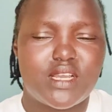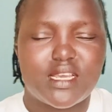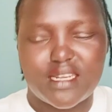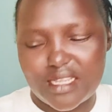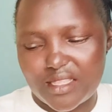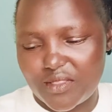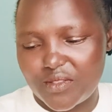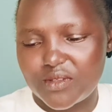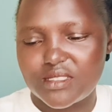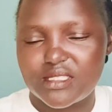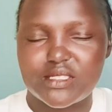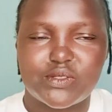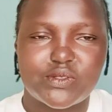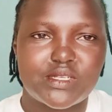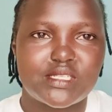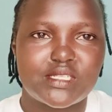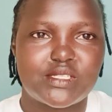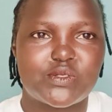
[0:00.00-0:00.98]
and I thought it
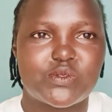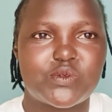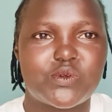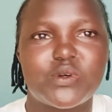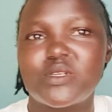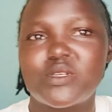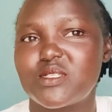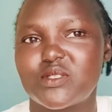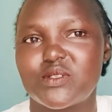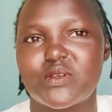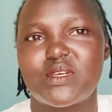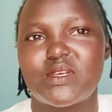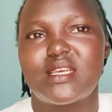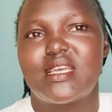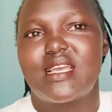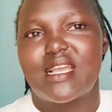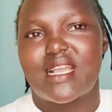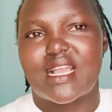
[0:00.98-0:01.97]
was to also
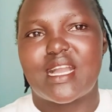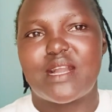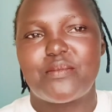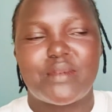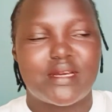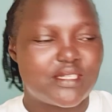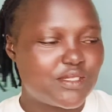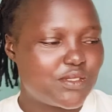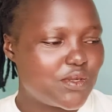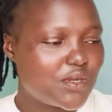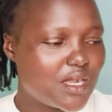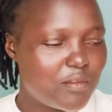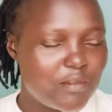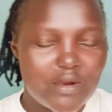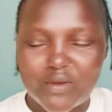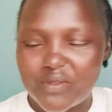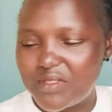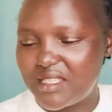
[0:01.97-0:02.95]
come and talk
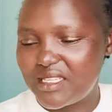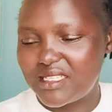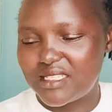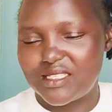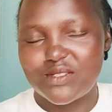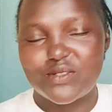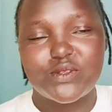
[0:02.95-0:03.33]
about this.